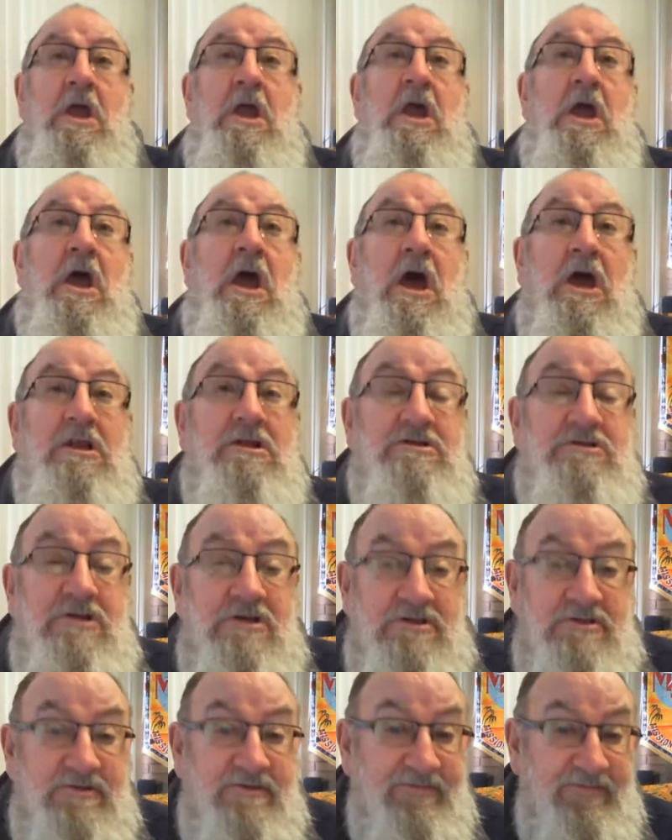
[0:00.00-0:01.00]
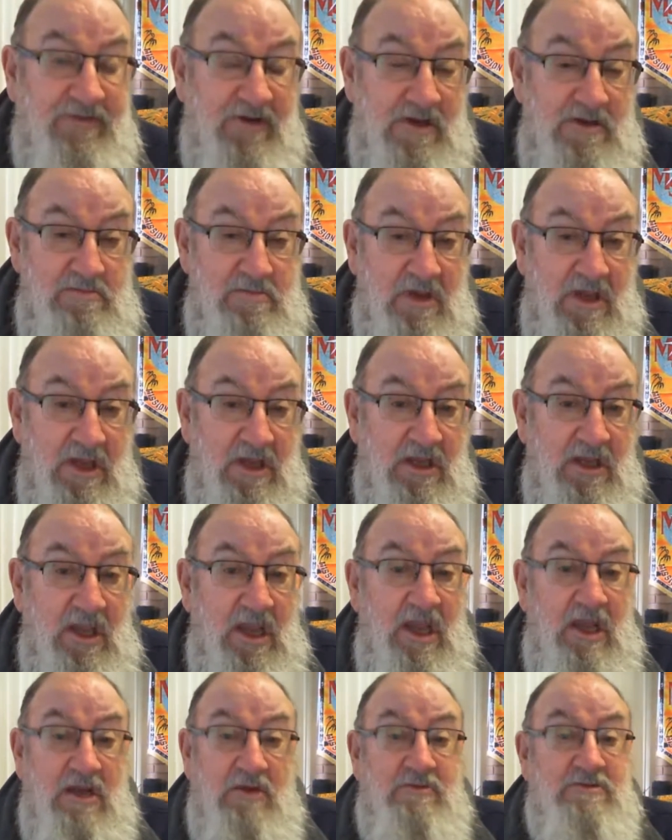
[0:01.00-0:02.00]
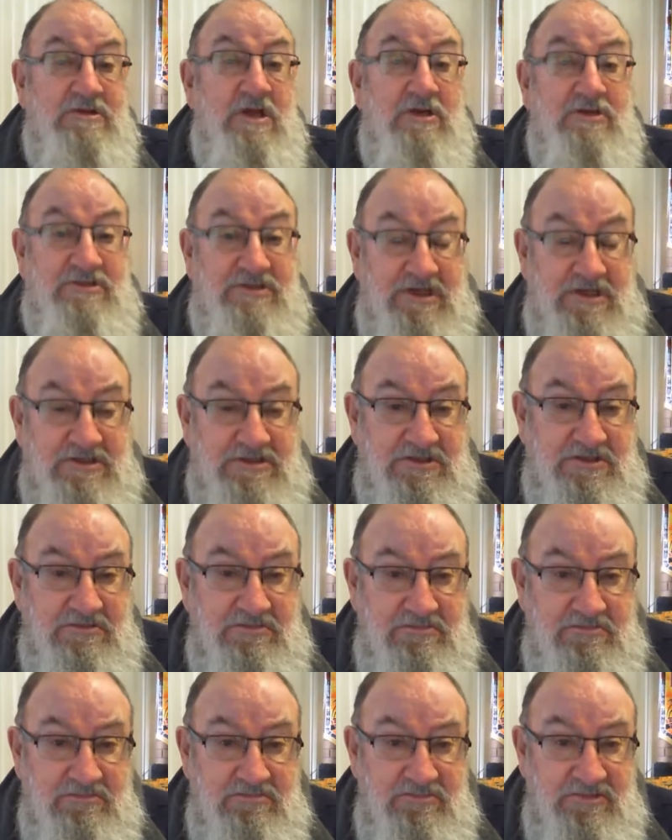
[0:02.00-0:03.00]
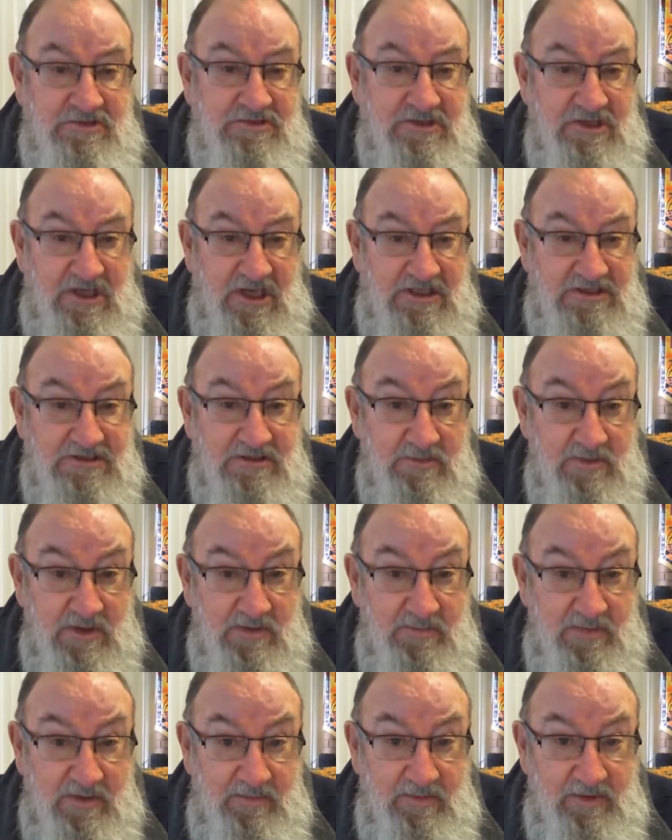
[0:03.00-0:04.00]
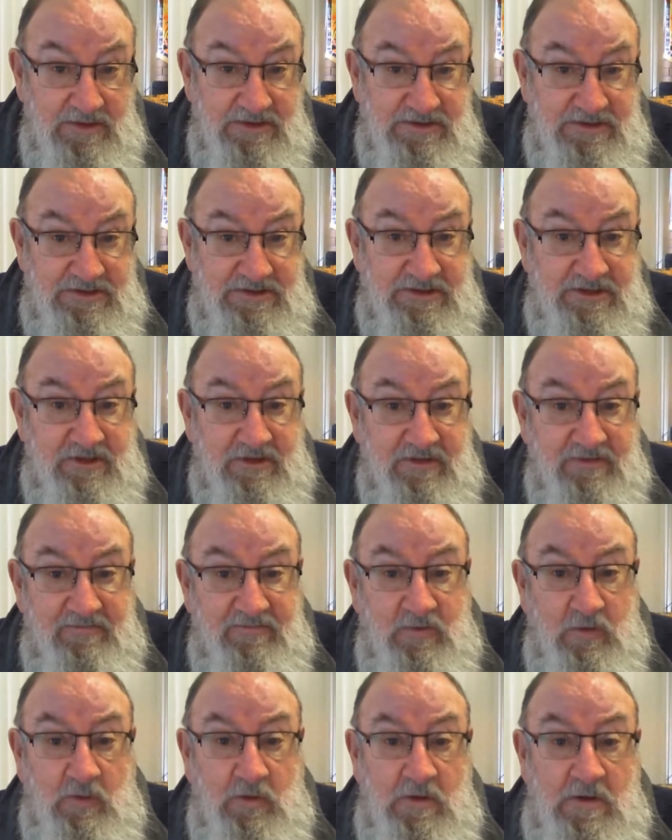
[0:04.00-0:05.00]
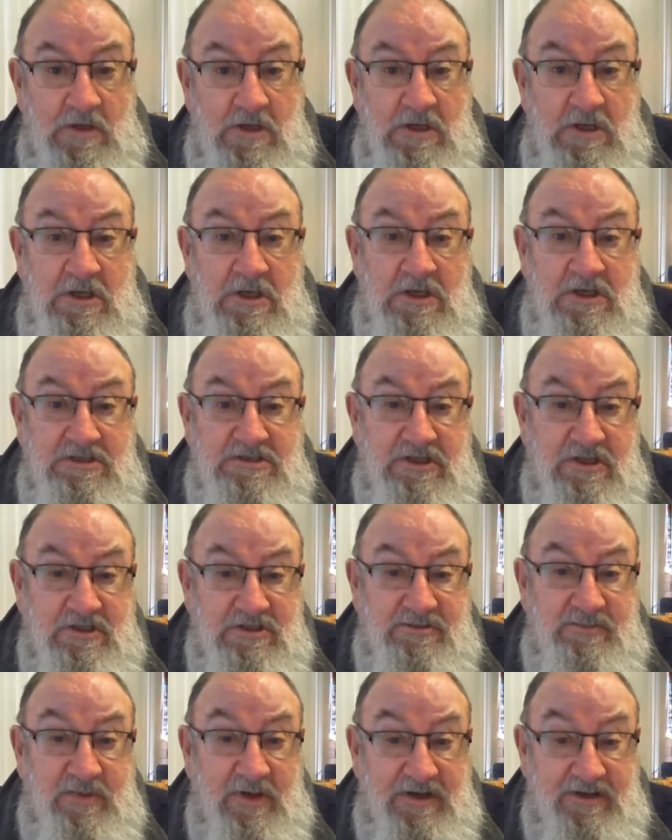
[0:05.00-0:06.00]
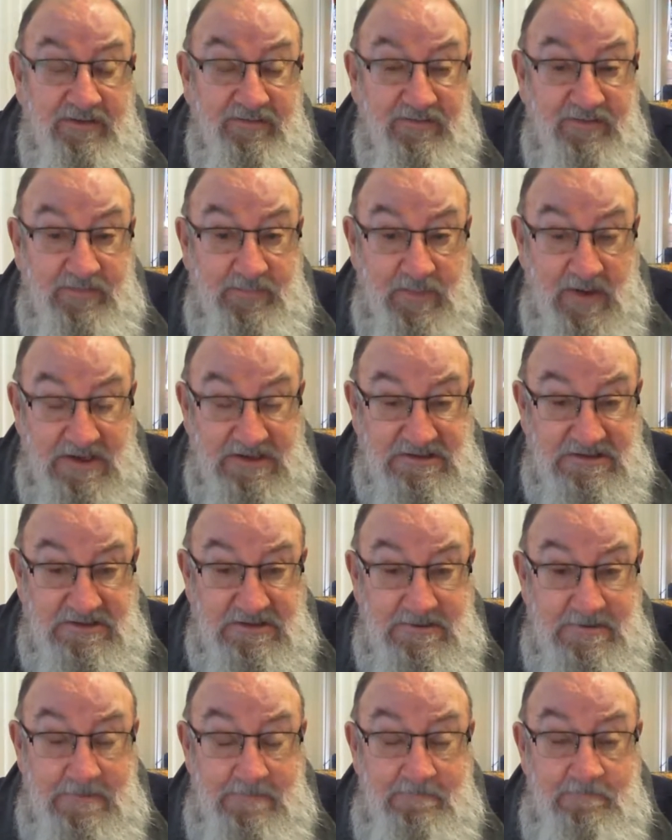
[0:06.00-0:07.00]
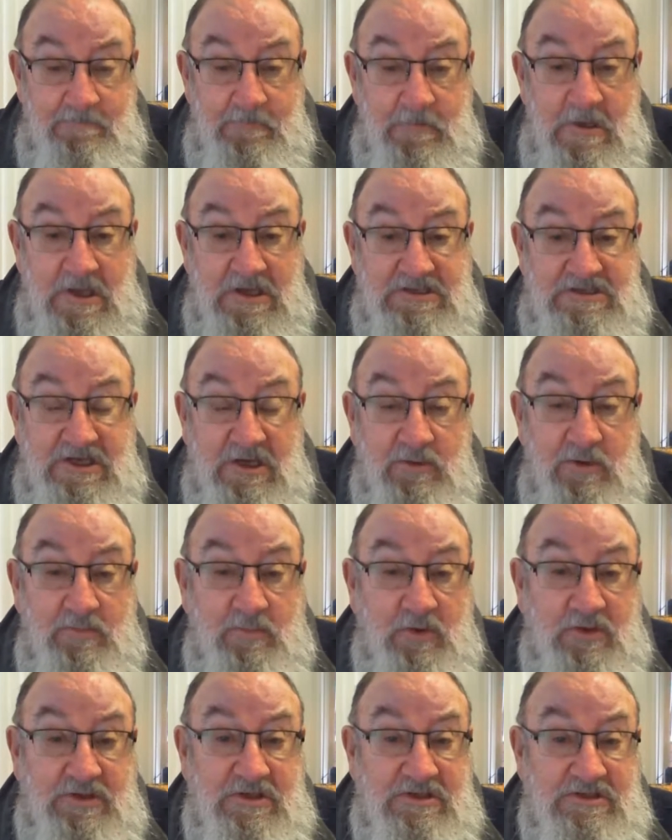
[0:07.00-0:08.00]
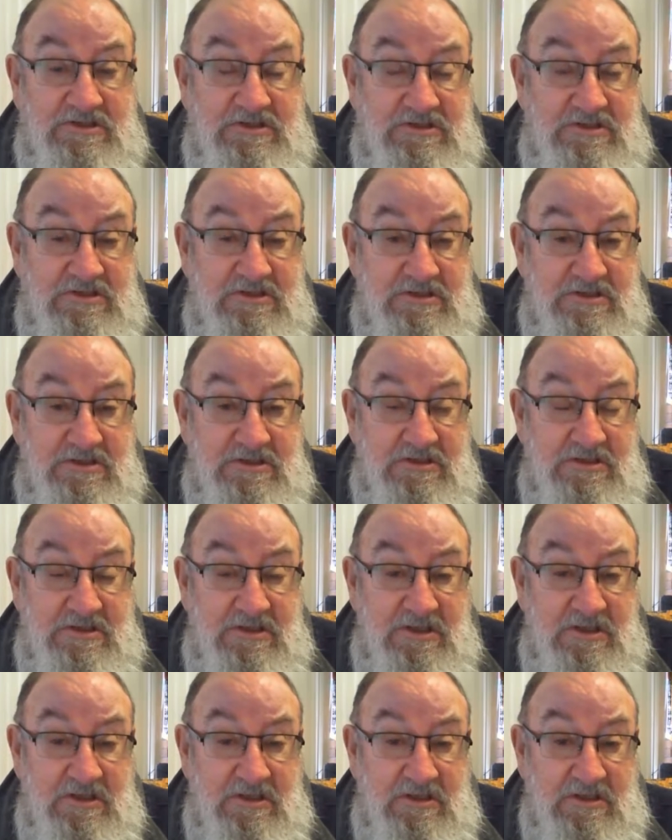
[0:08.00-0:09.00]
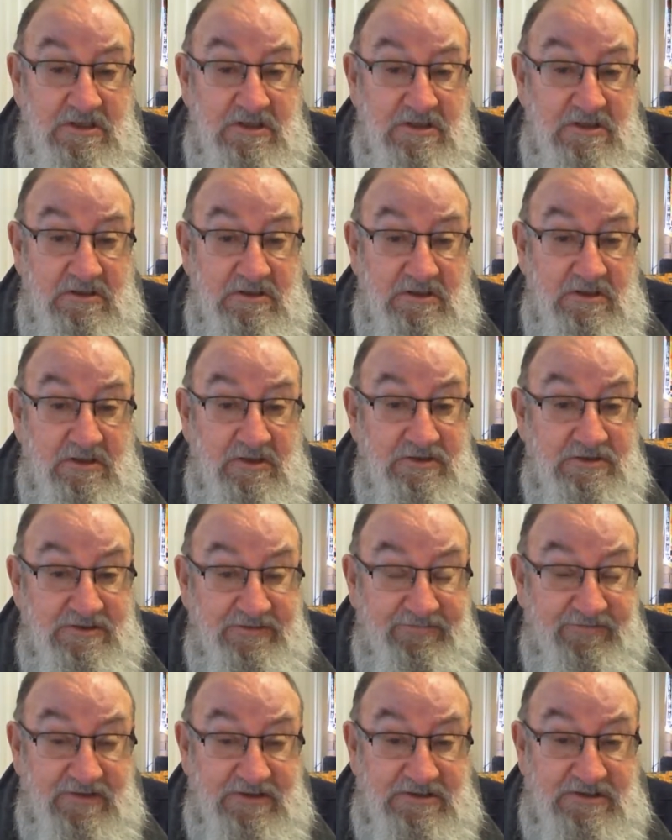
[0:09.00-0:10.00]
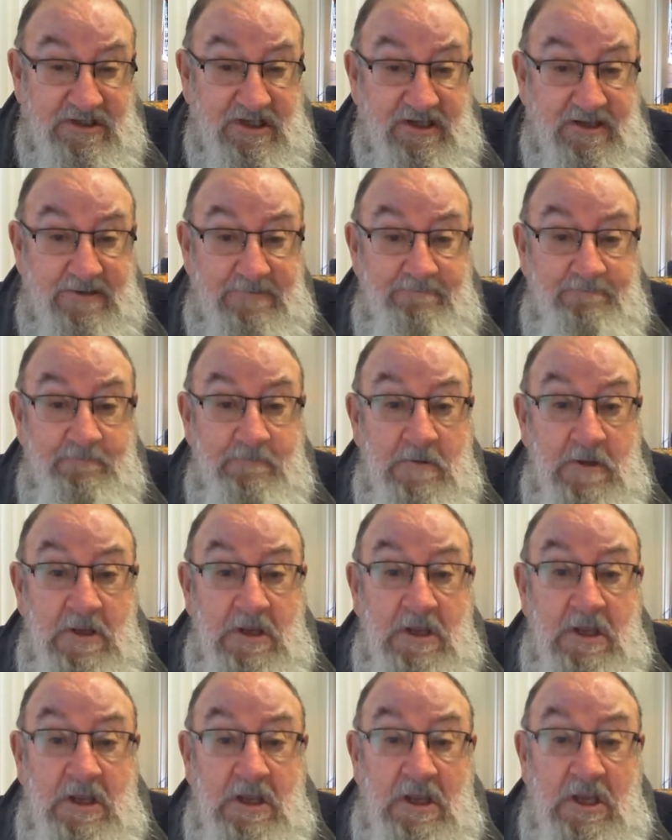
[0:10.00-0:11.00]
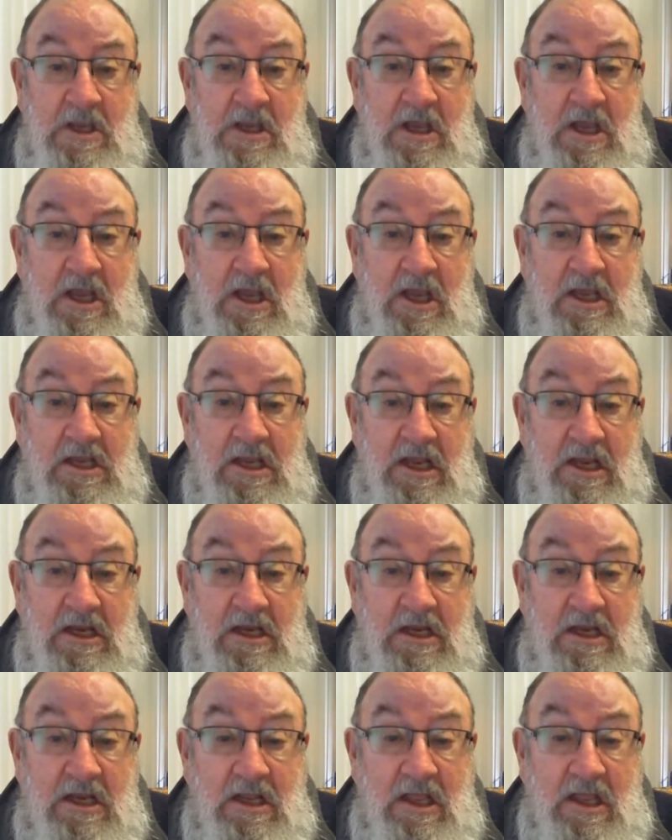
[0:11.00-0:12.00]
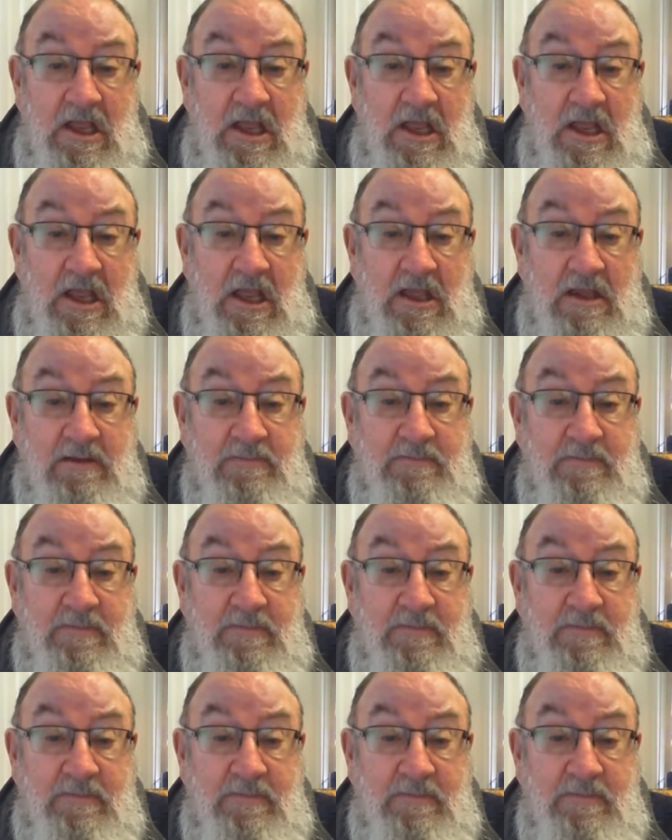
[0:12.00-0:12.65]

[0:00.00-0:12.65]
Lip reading: And the church is fairly big, and there was no seats, just a custom of the people used to sit on the floor. So there's plenty of space. So we put this the crucifix there, and then